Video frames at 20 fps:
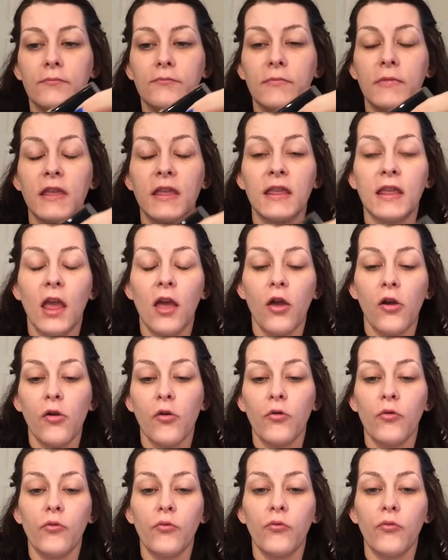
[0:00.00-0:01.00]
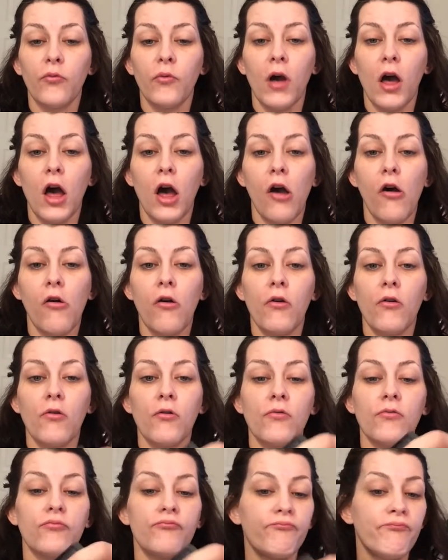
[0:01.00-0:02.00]
So
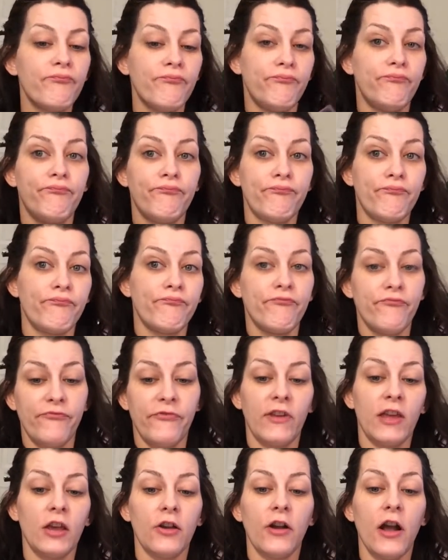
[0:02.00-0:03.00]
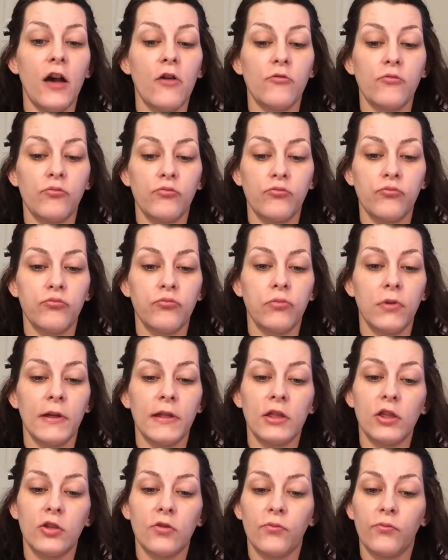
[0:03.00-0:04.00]
I'll figure out
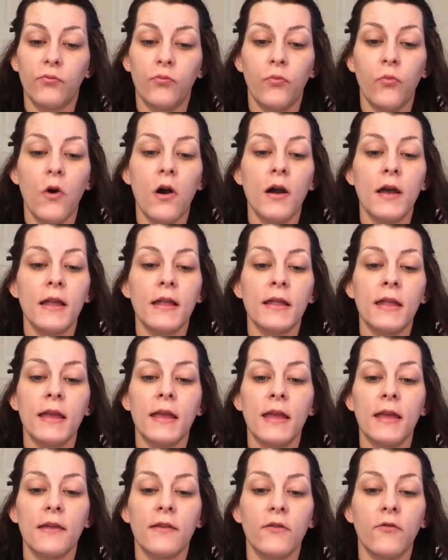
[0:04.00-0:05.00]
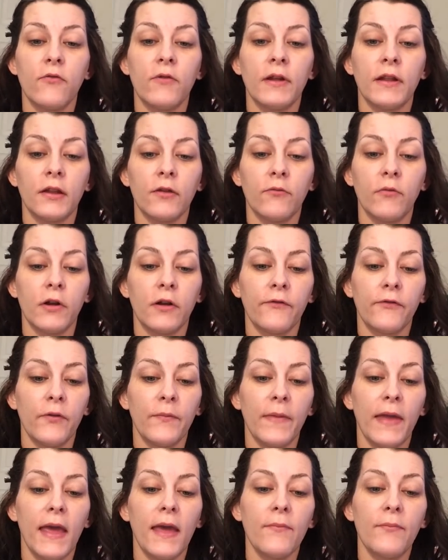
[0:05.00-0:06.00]
which one is going to work for
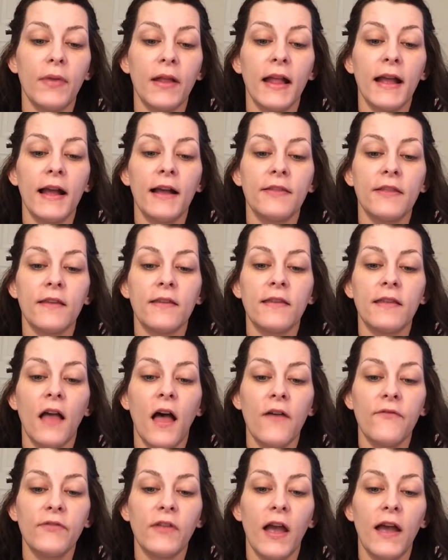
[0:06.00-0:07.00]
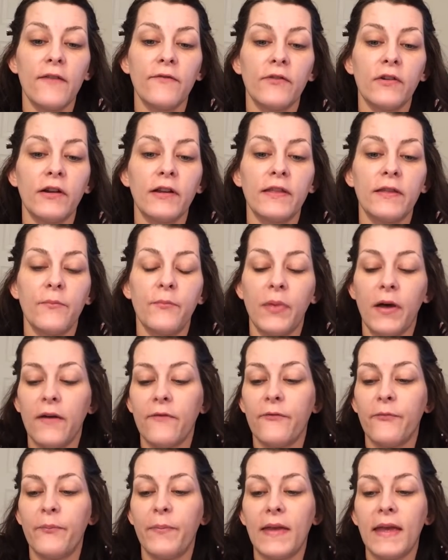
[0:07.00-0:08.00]
me. But I got the soft ivory, the
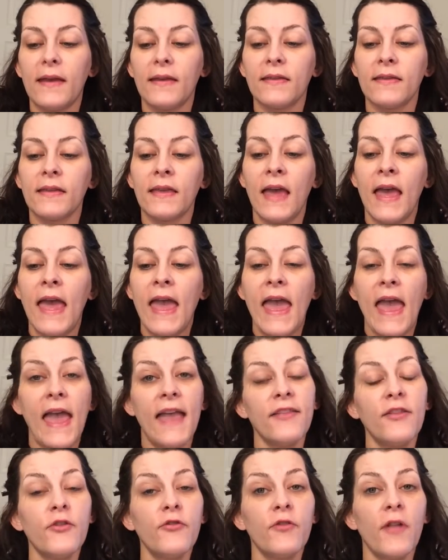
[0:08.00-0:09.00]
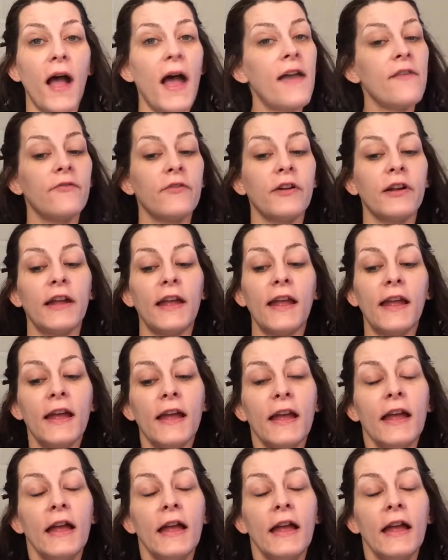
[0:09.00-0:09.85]
buff bisque, and nude ivory.